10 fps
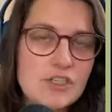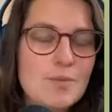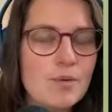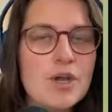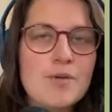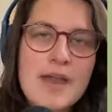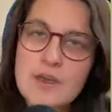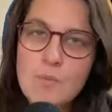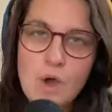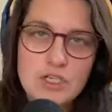you might want to go back
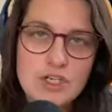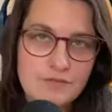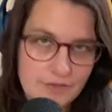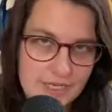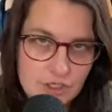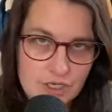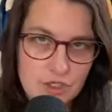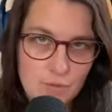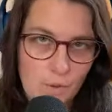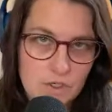and watch the Find Your
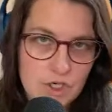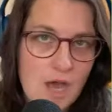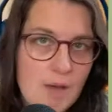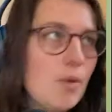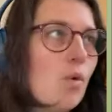Niche workshop